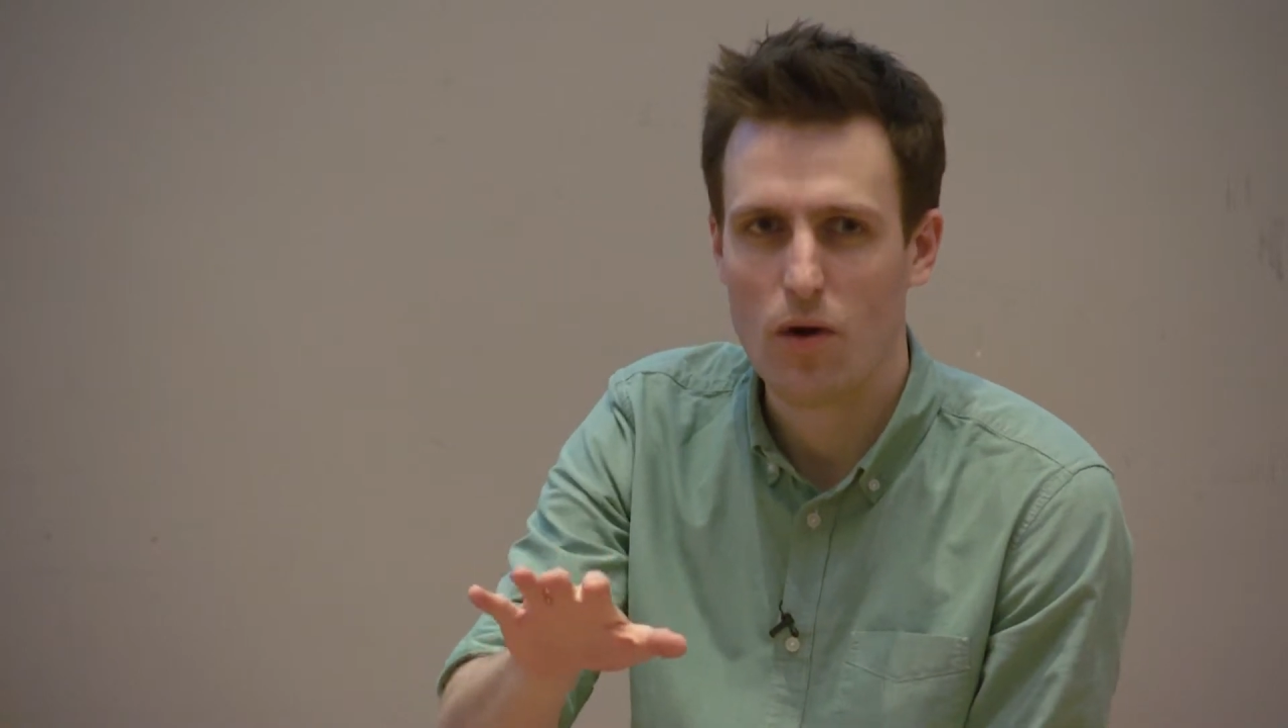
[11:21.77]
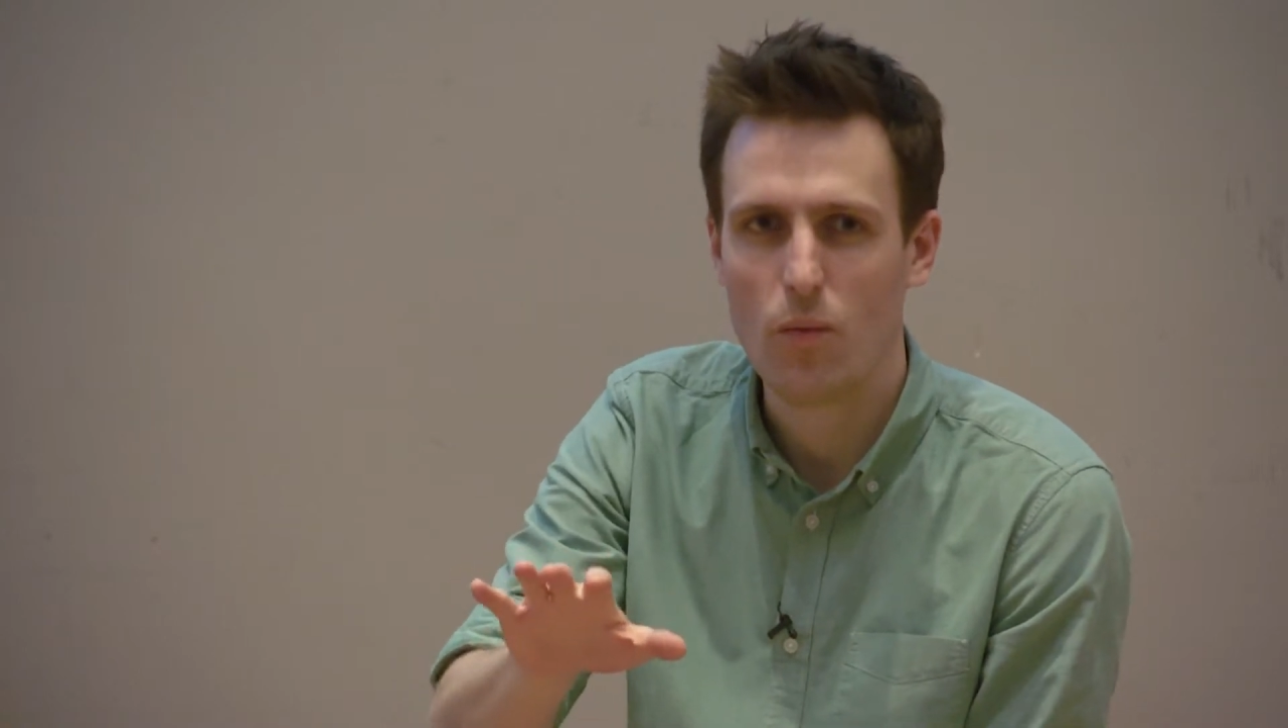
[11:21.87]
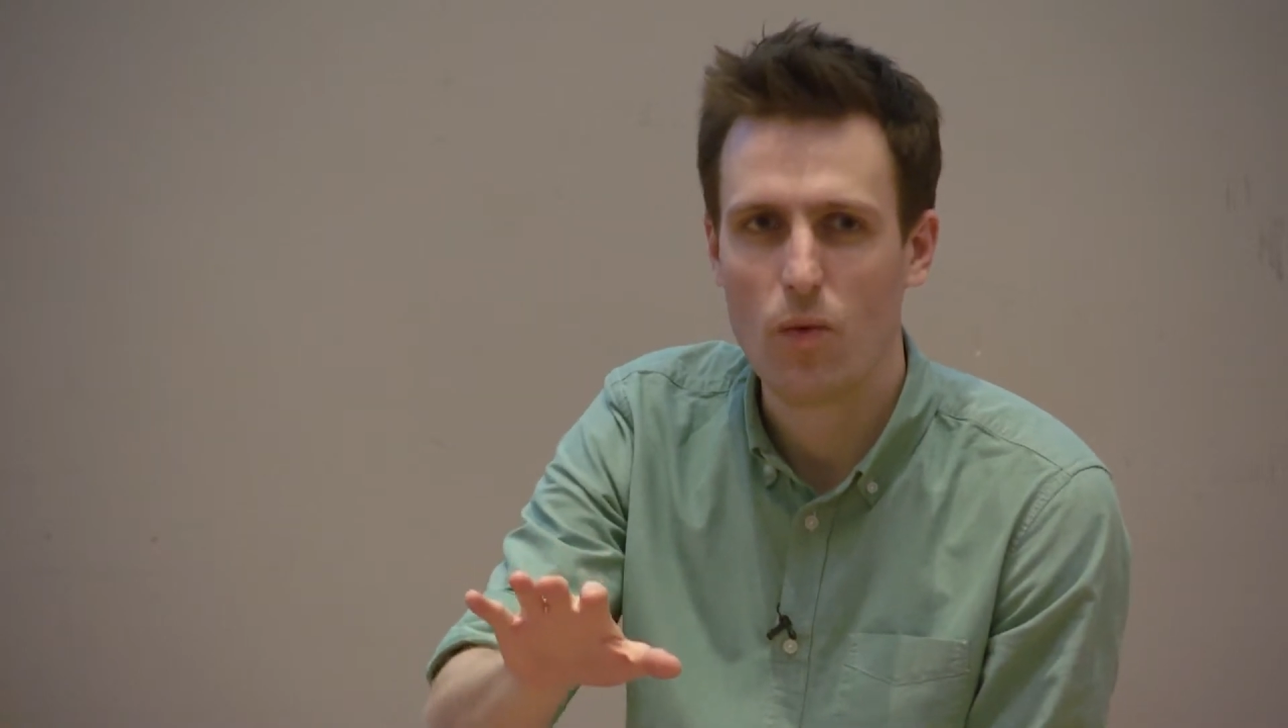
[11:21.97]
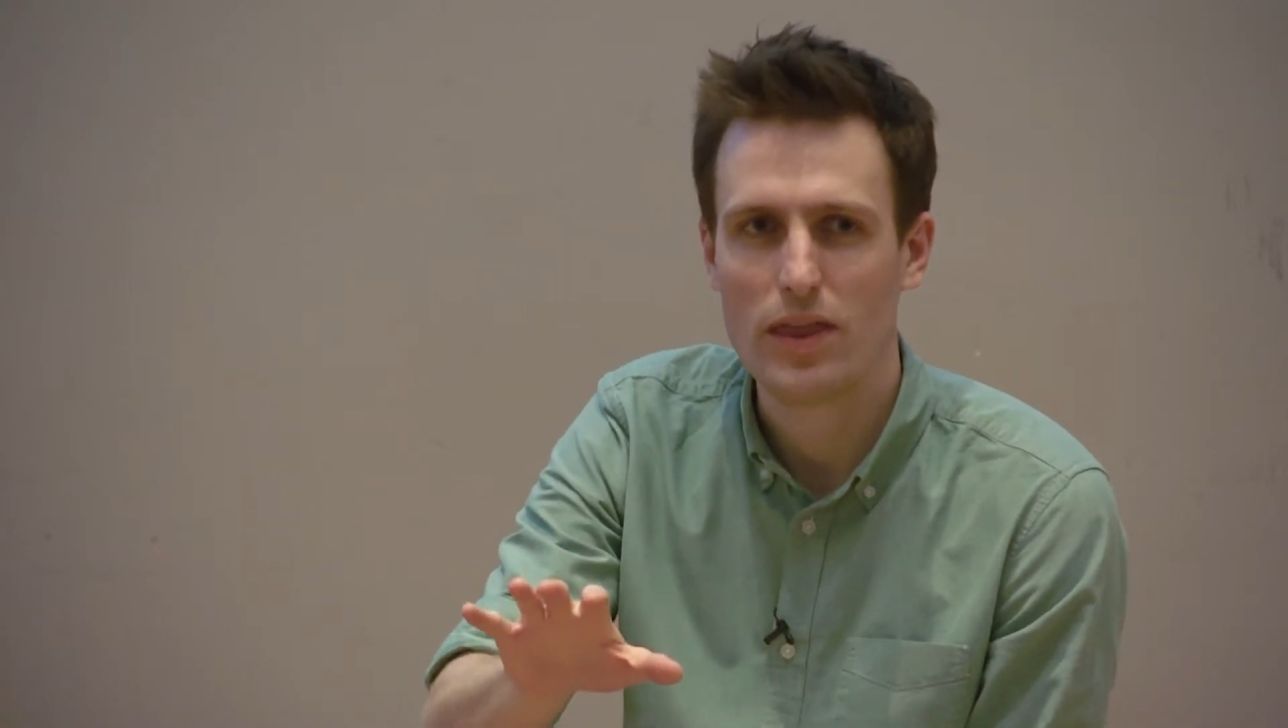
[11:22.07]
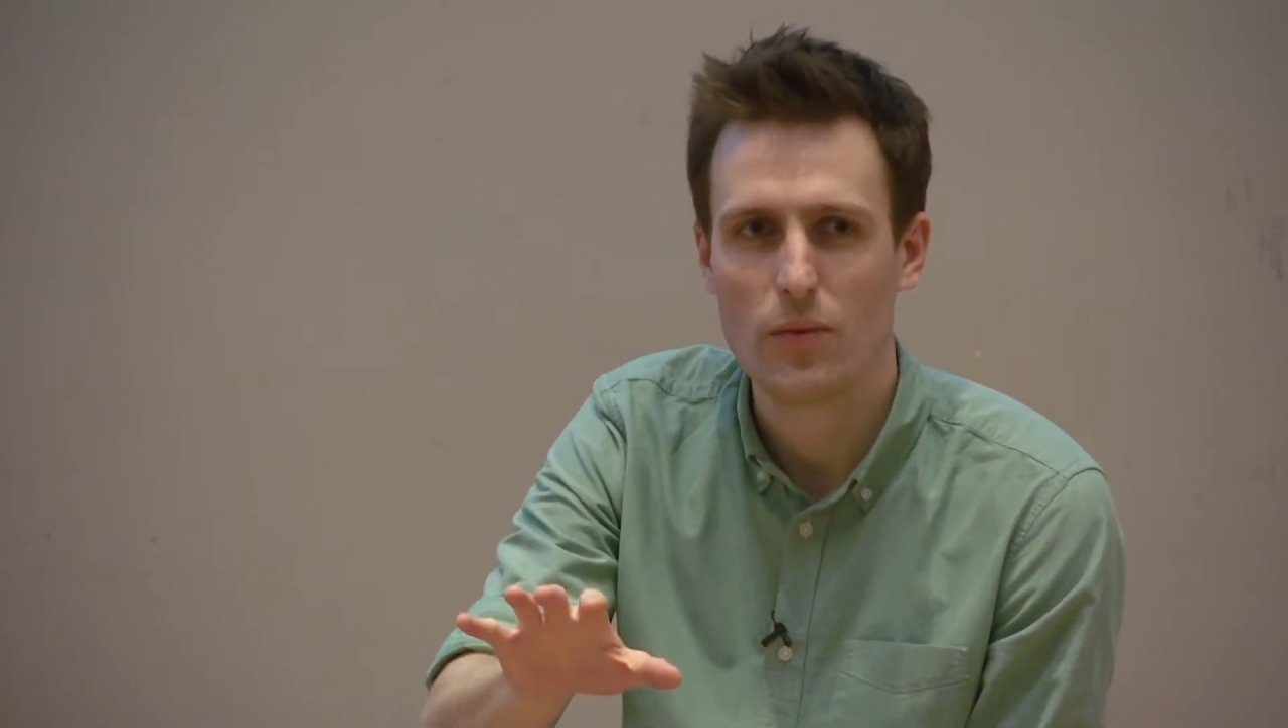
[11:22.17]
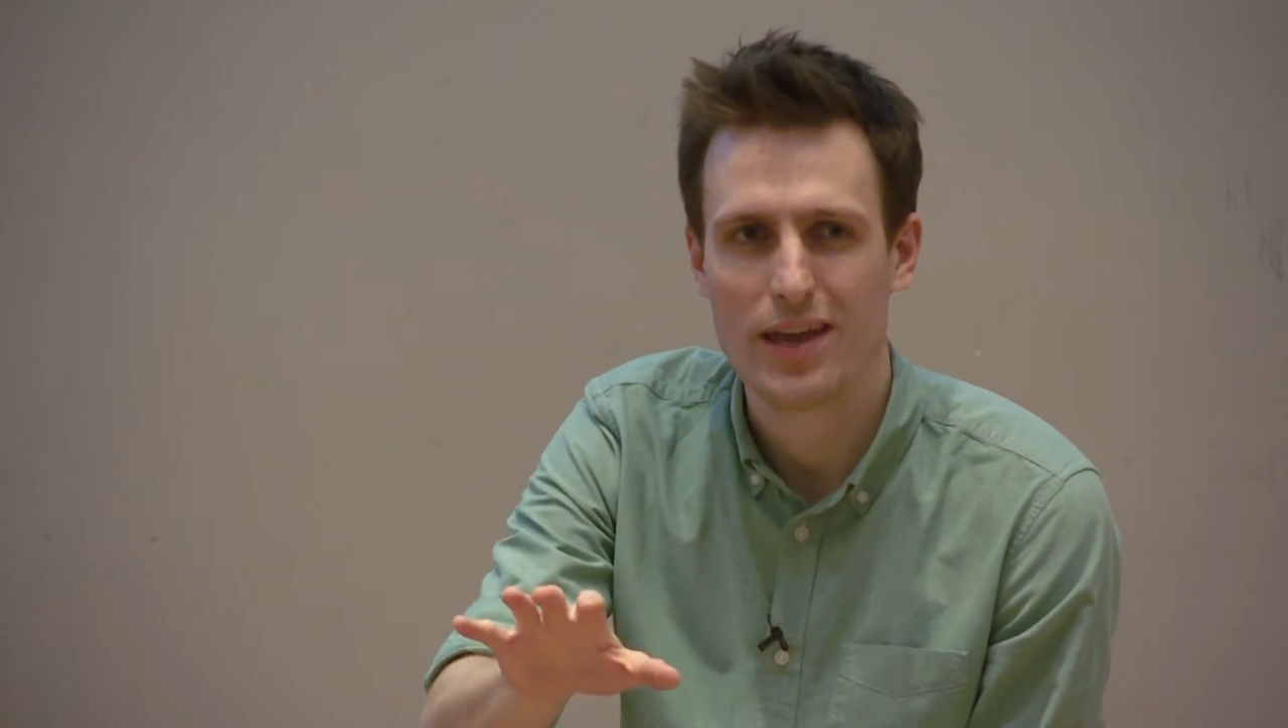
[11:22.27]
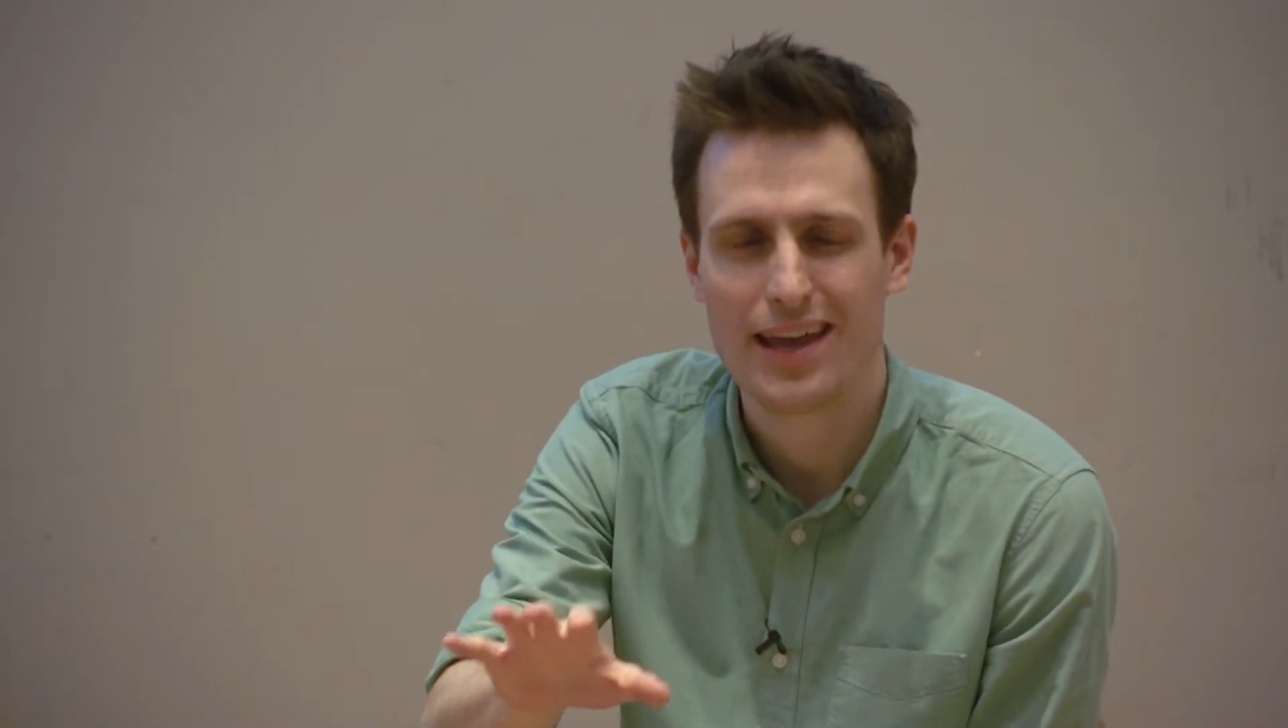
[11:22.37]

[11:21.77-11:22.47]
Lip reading: one way that we